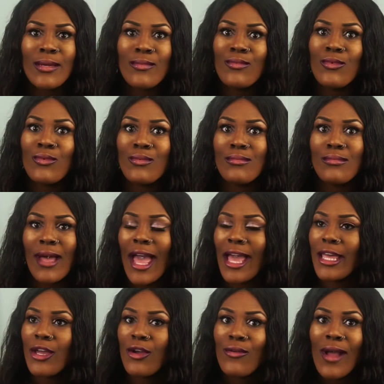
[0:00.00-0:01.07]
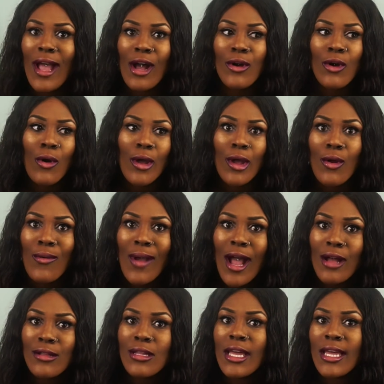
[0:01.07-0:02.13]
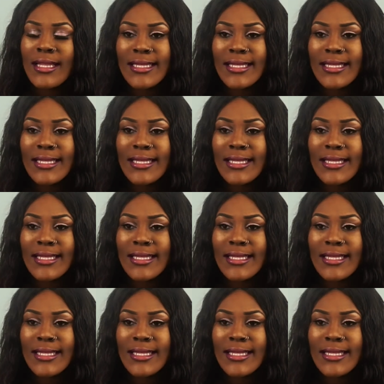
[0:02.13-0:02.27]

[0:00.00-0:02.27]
and we were hanging around, going around,